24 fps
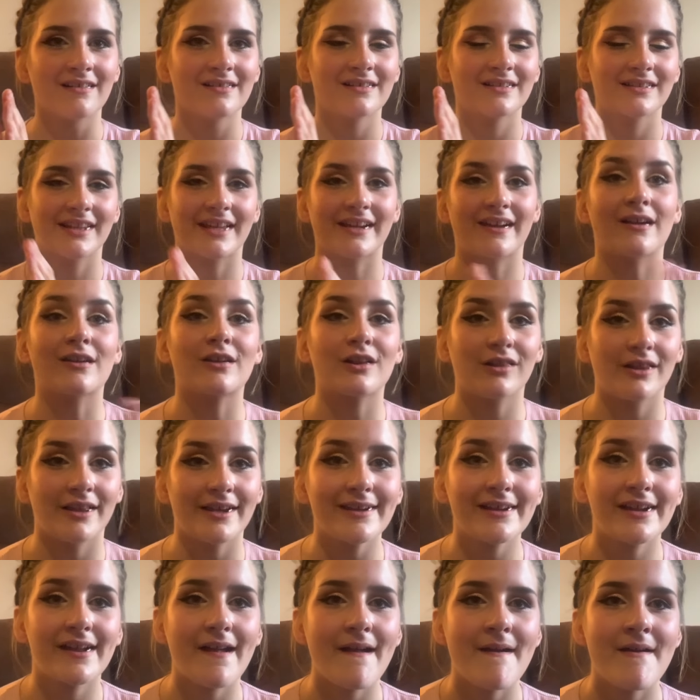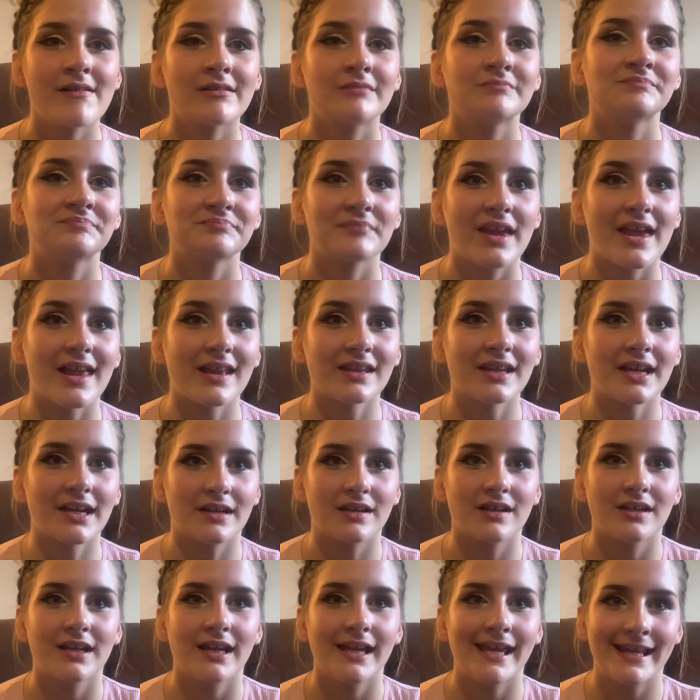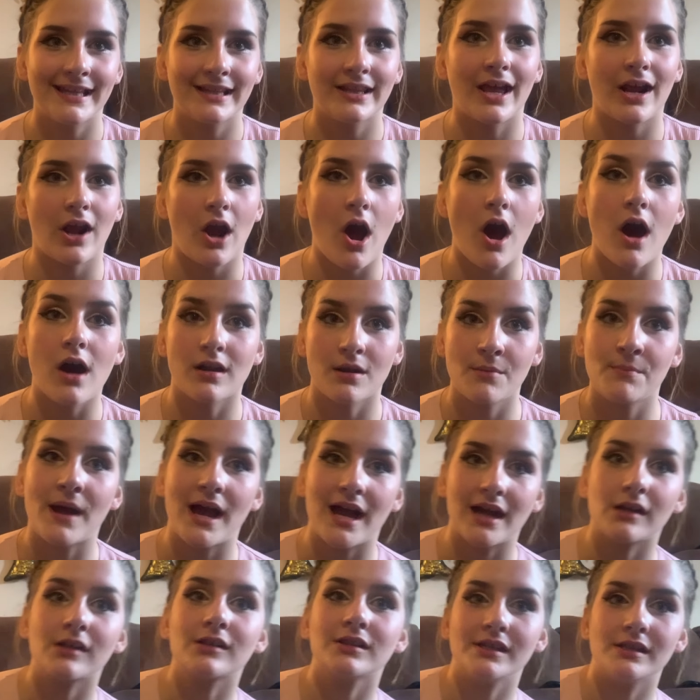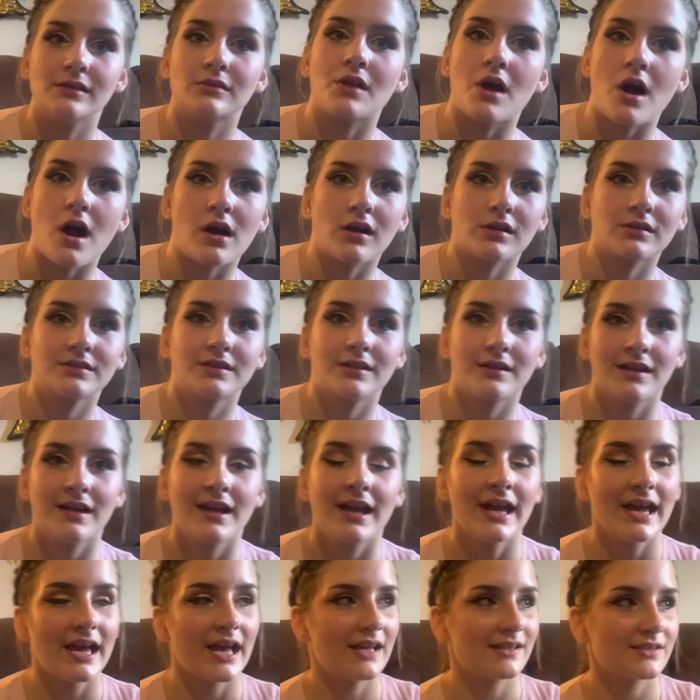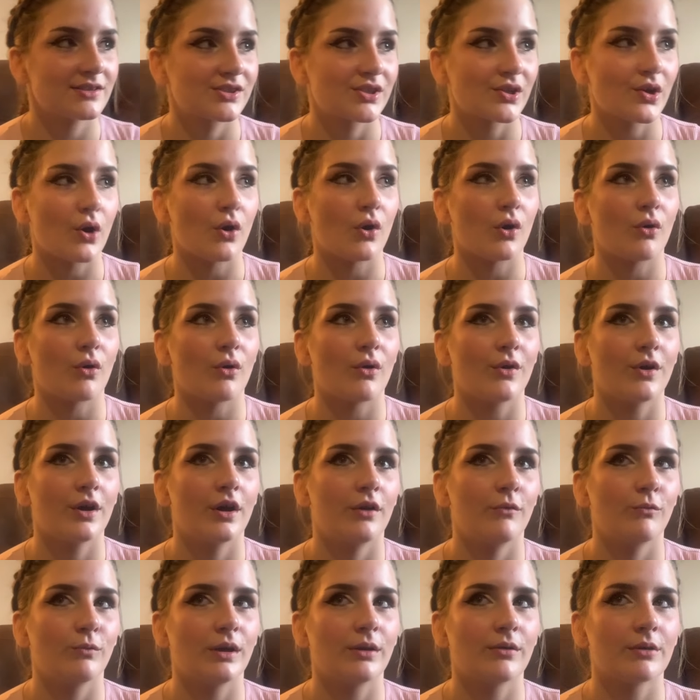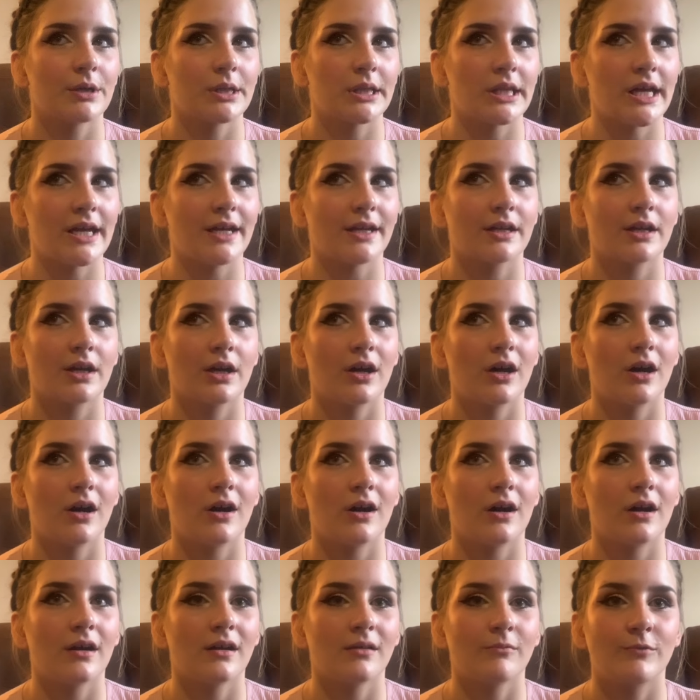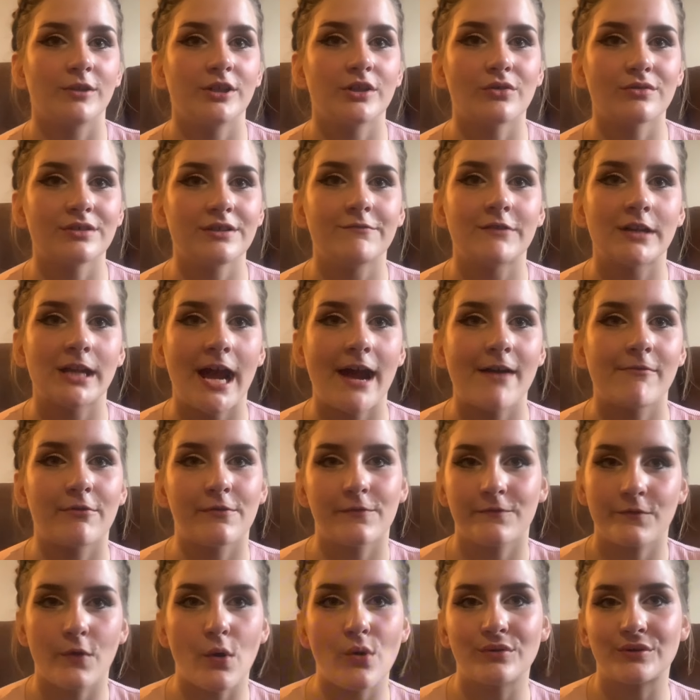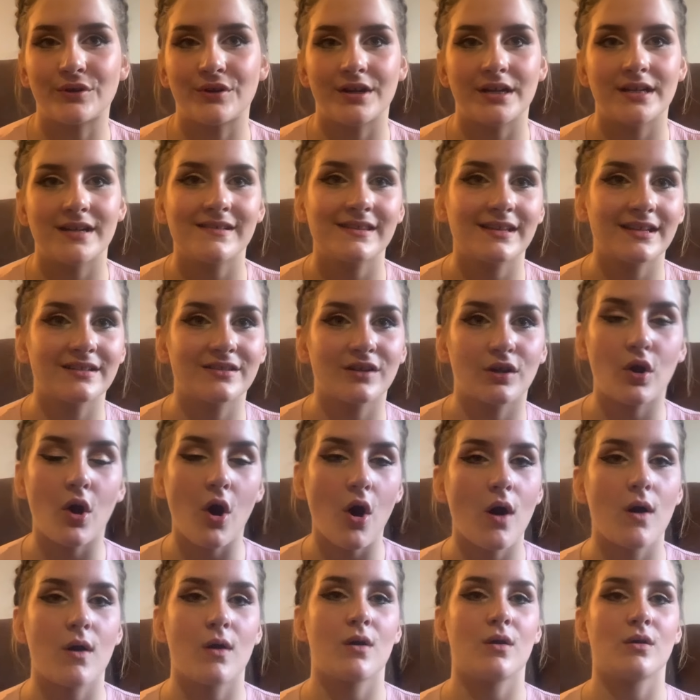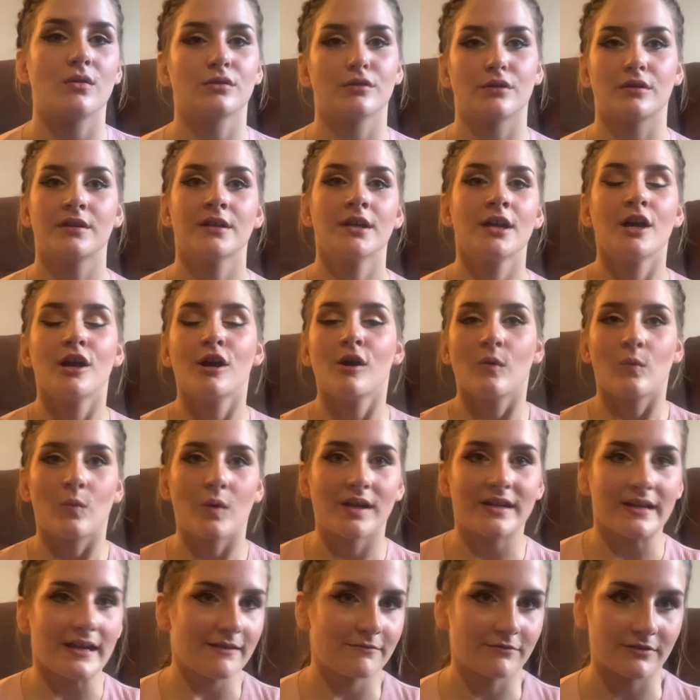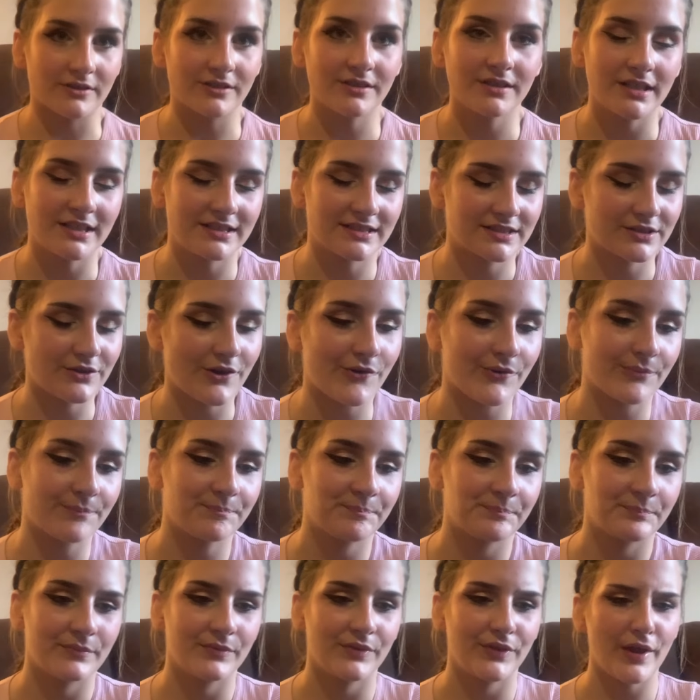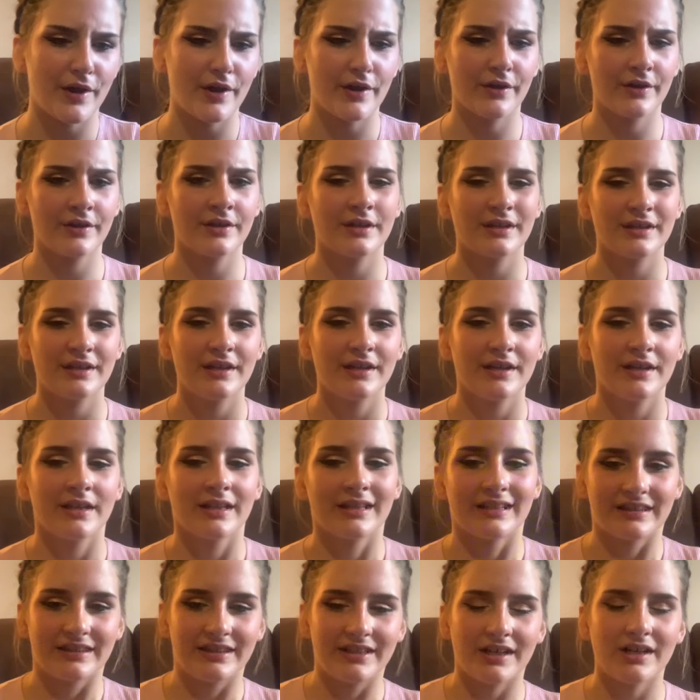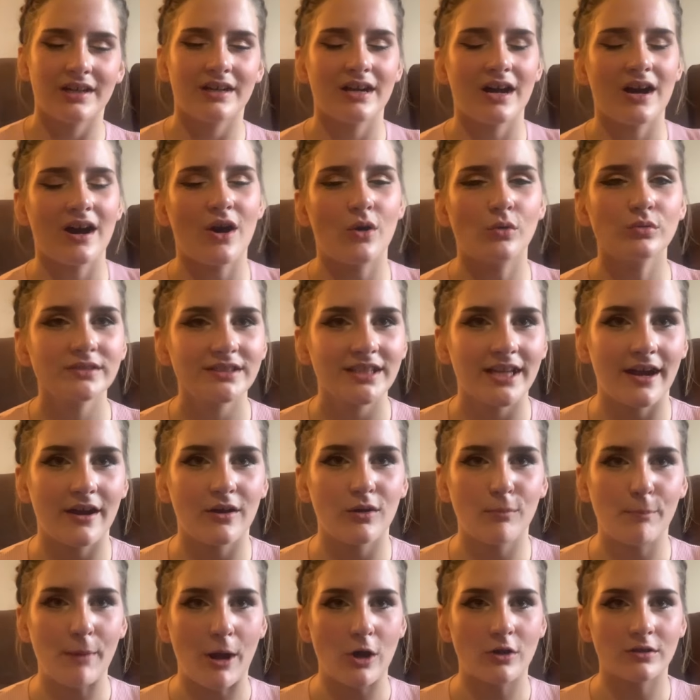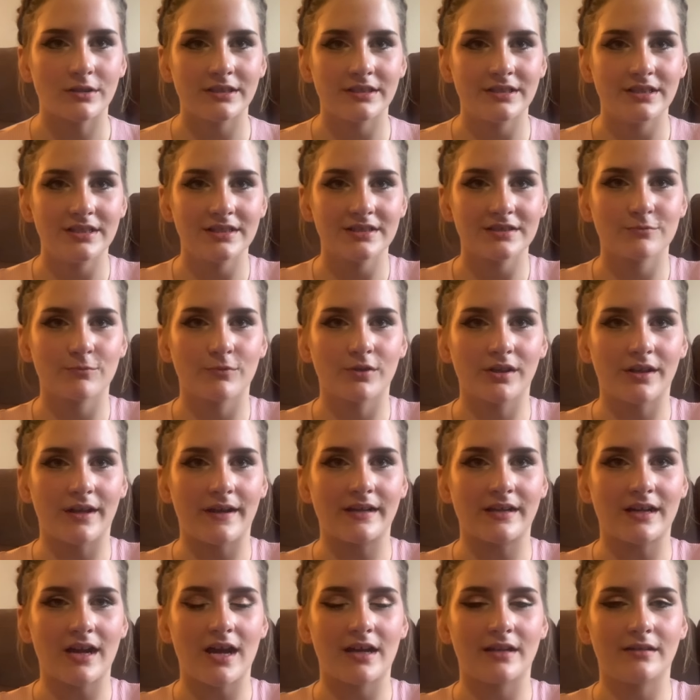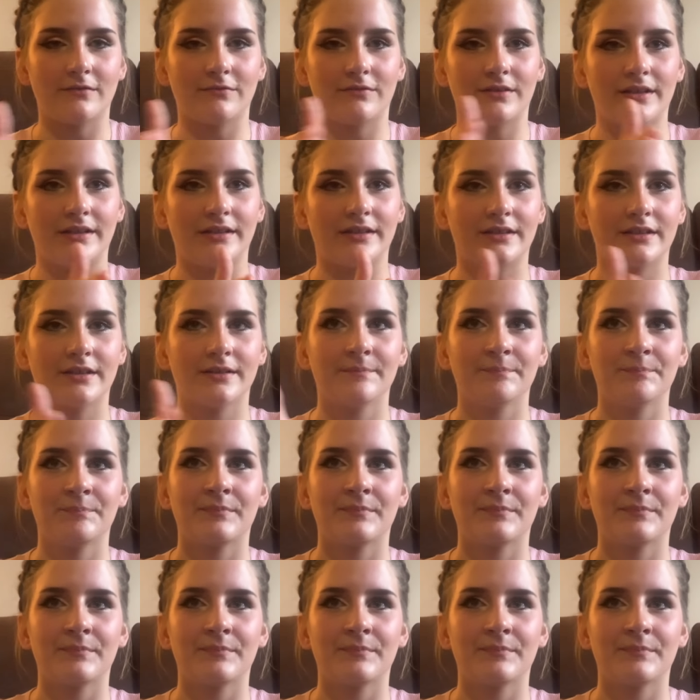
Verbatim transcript: like a click and like it like automatically locked and so we were like uh, we don't even have a phone or anything to call or whatever and so the the hotel balconies were like kind of like